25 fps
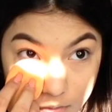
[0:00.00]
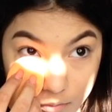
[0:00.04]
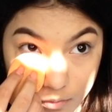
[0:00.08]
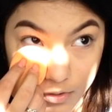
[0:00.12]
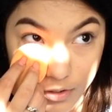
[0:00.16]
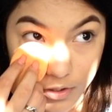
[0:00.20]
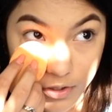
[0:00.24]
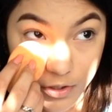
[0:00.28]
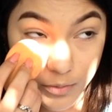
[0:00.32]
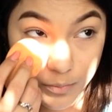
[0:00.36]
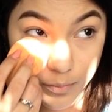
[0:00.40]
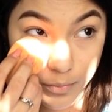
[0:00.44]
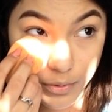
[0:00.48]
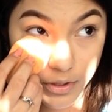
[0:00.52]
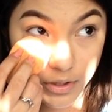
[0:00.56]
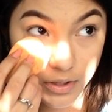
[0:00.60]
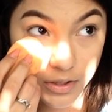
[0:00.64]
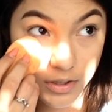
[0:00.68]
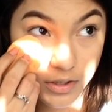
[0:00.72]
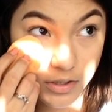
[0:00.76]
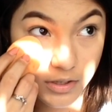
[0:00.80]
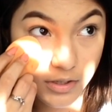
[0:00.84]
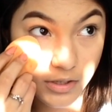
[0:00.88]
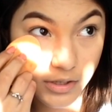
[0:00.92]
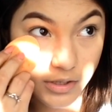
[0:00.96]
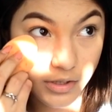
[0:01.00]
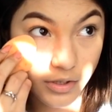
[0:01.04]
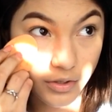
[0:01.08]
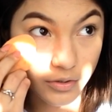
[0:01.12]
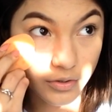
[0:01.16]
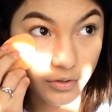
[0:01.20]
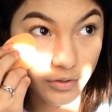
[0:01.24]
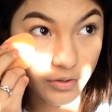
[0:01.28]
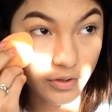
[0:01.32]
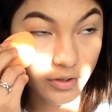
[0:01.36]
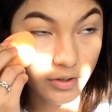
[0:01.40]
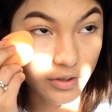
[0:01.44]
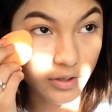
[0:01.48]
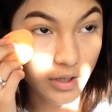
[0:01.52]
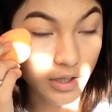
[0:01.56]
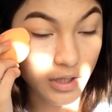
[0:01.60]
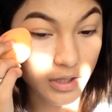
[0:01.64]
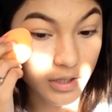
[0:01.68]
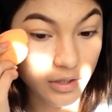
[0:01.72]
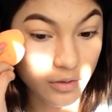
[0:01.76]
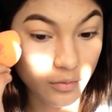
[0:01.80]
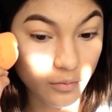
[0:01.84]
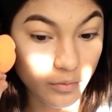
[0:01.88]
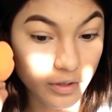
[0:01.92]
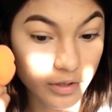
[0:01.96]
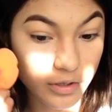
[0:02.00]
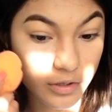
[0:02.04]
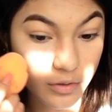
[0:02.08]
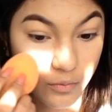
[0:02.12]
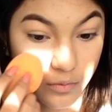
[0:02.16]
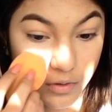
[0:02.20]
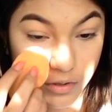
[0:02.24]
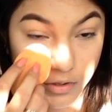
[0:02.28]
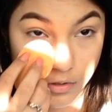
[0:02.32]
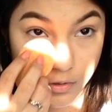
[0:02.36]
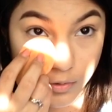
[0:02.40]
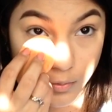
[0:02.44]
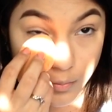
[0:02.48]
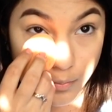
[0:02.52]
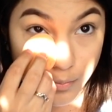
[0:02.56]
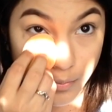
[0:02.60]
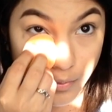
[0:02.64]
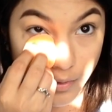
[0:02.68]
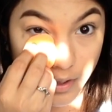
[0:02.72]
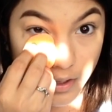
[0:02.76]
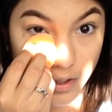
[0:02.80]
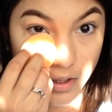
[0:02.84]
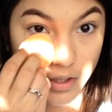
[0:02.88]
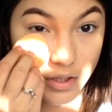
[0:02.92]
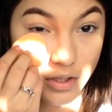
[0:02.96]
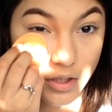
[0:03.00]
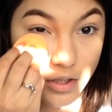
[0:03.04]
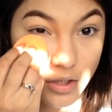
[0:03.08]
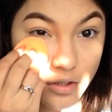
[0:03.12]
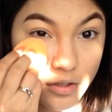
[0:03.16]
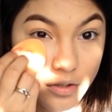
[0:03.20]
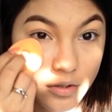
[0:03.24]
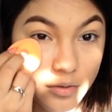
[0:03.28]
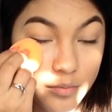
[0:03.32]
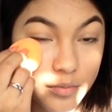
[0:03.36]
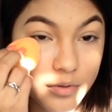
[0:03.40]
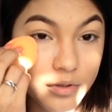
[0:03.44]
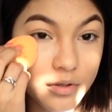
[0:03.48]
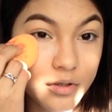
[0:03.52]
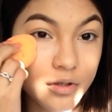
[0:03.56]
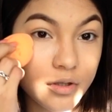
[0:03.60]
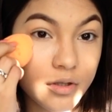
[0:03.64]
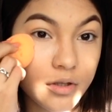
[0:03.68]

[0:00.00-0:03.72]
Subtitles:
Anywhere you put concealer or anywhere you want to brighten up,